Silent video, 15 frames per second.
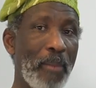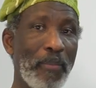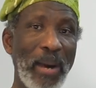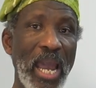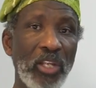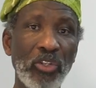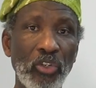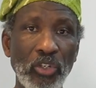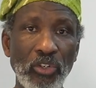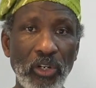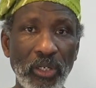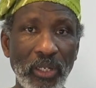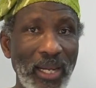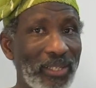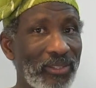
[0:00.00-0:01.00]
My
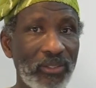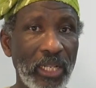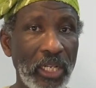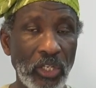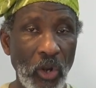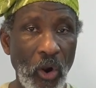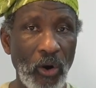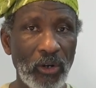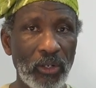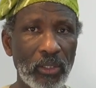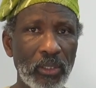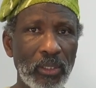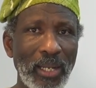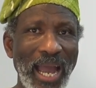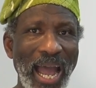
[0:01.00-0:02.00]
children are still
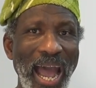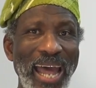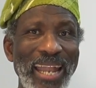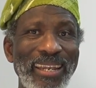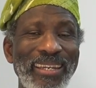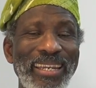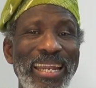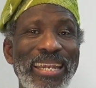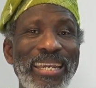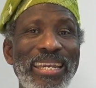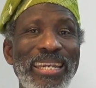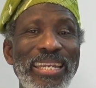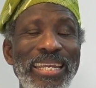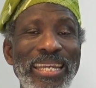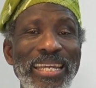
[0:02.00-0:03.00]
young and they
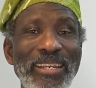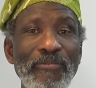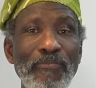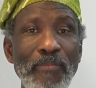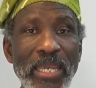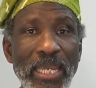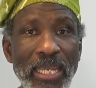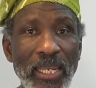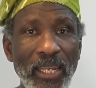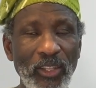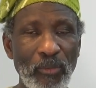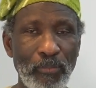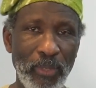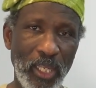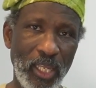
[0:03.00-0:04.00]
need me
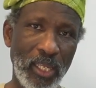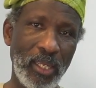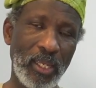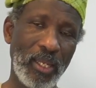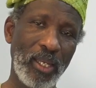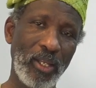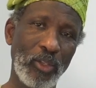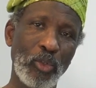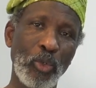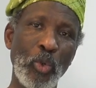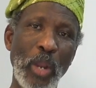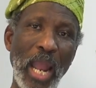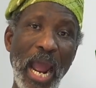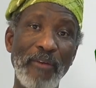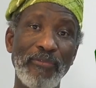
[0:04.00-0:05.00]
to
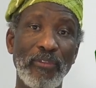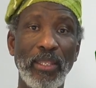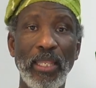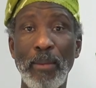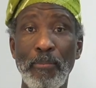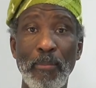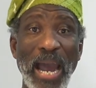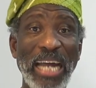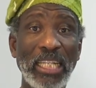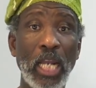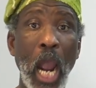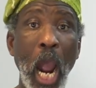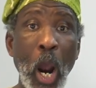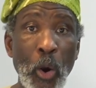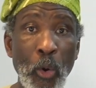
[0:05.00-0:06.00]
look after them at
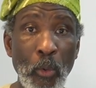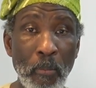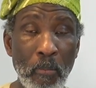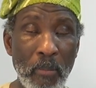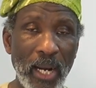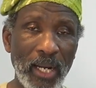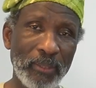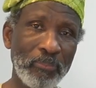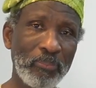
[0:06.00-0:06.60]
home.